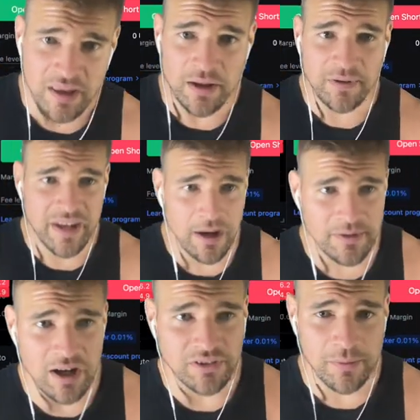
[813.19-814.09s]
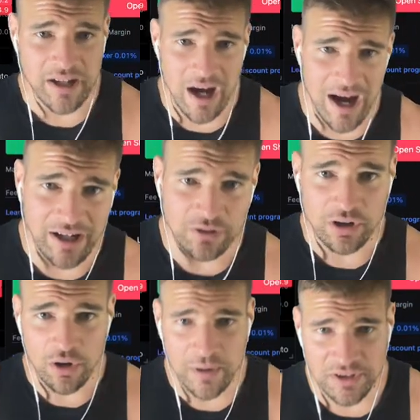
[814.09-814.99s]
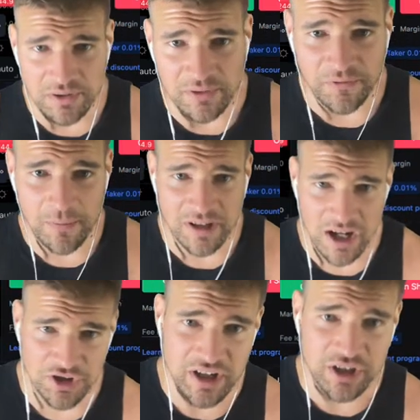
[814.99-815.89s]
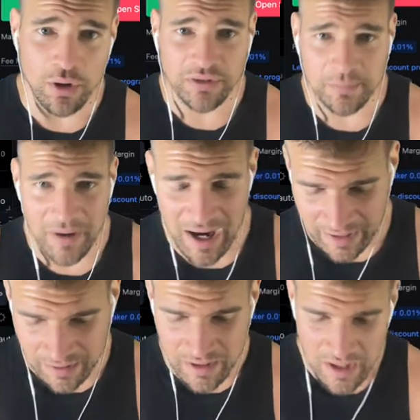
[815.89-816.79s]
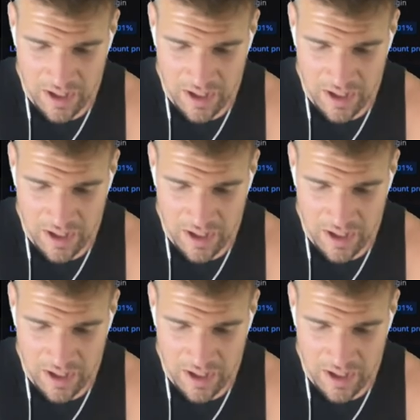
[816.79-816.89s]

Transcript: Then we came down to make a higher low into the Fibonacci golden pocket,